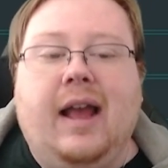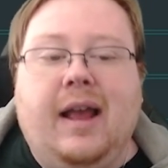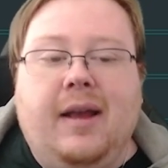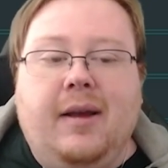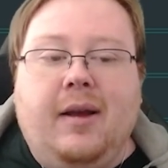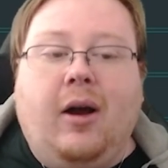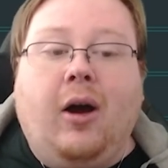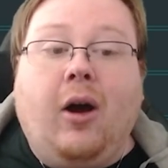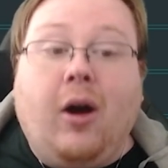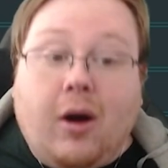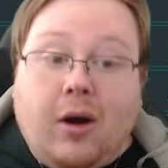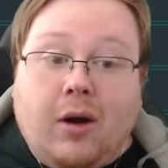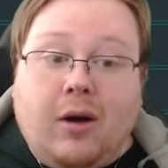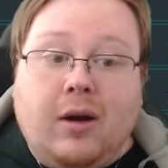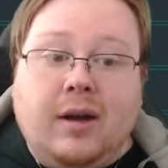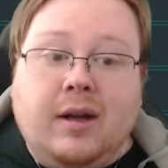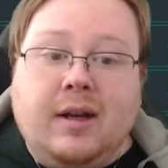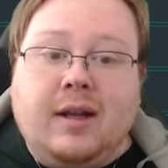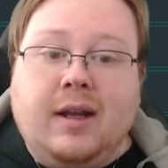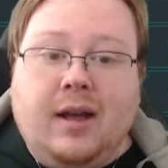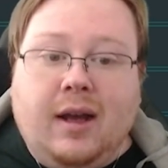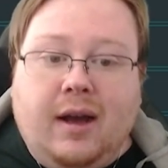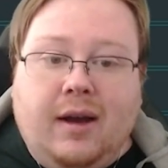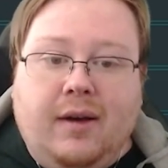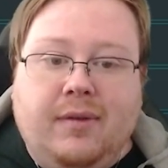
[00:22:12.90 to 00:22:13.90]

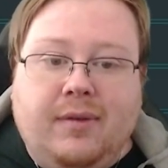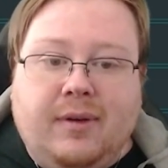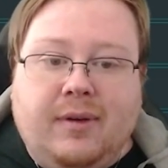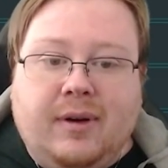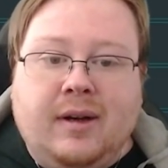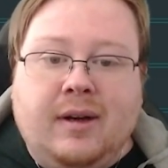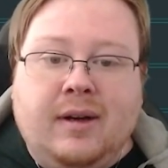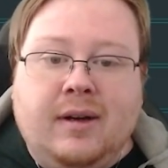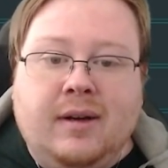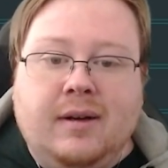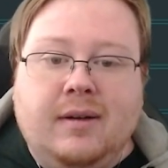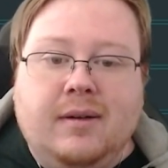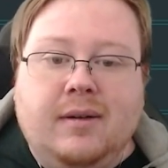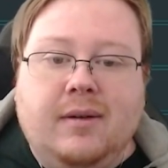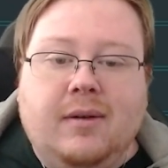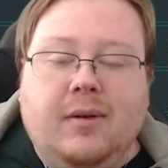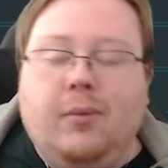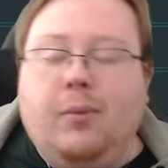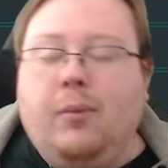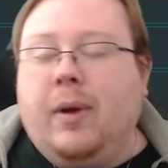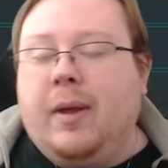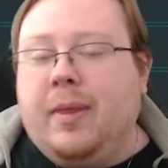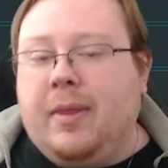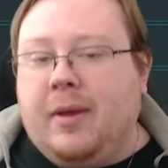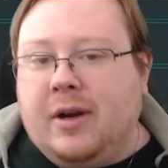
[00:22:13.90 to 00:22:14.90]
hard cover
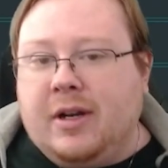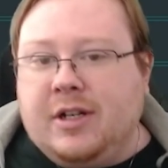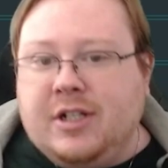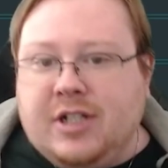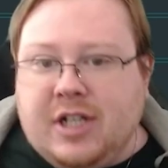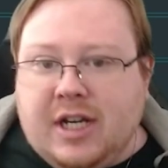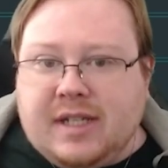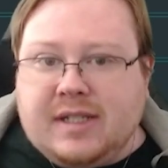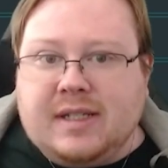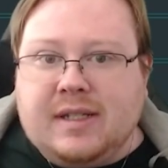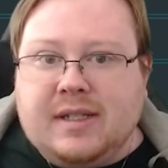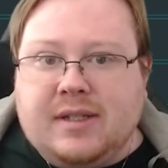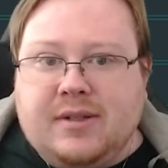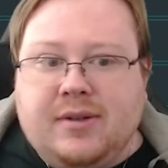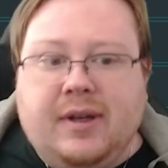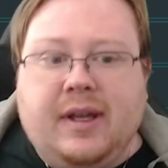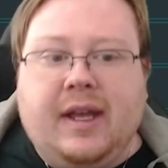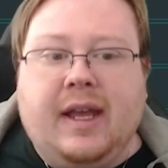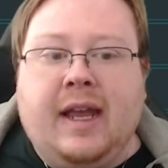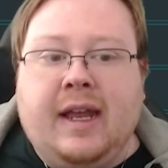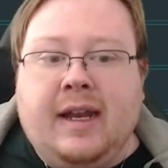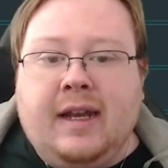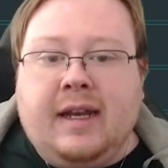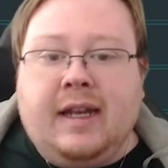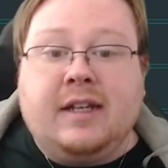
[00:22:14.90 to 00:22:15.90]
when they're adjacent to it,
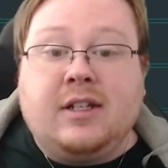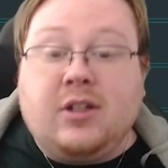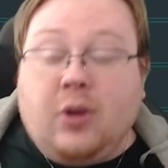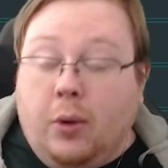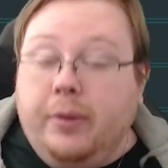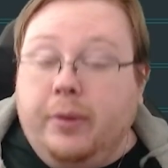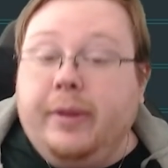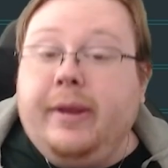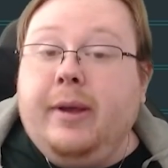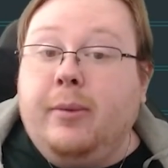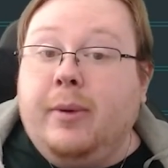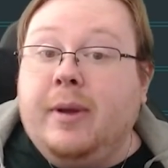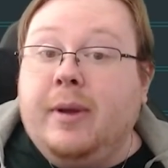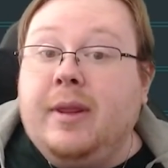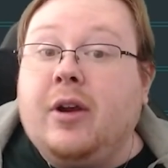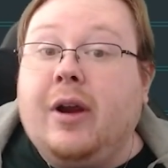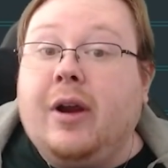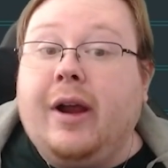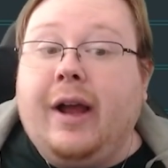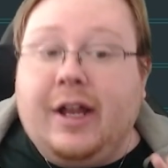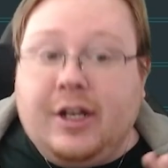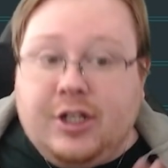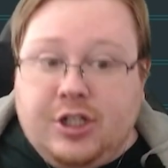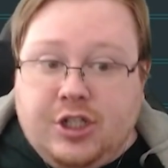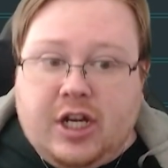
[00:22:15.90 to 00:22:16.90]
and it's only when they're
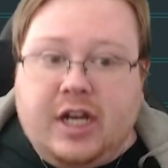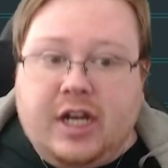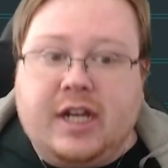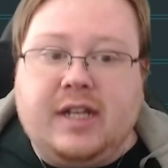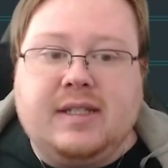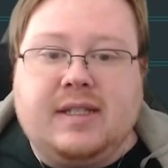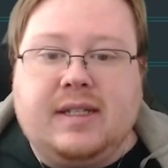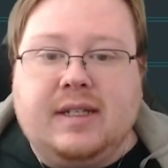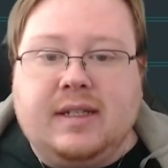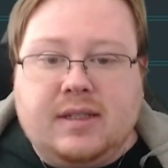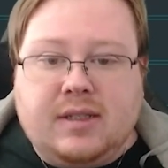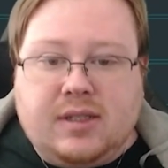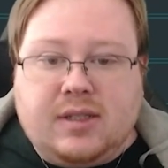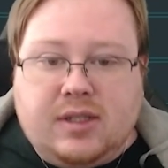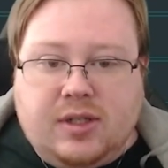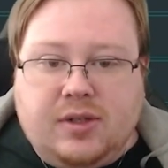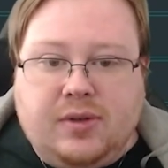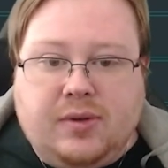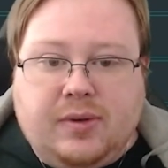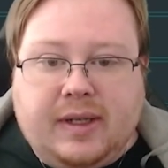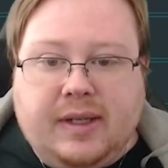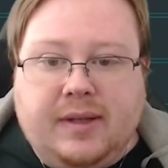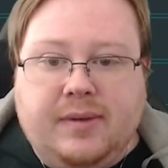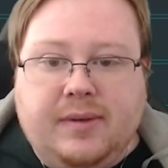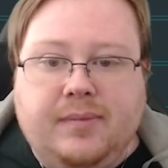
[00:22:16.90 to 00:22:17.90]
adjacent
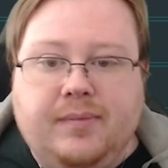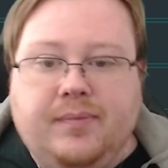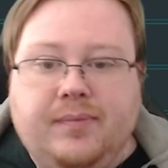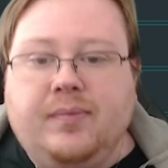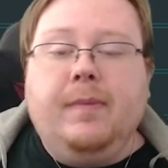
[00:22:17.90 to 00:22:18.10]
to it.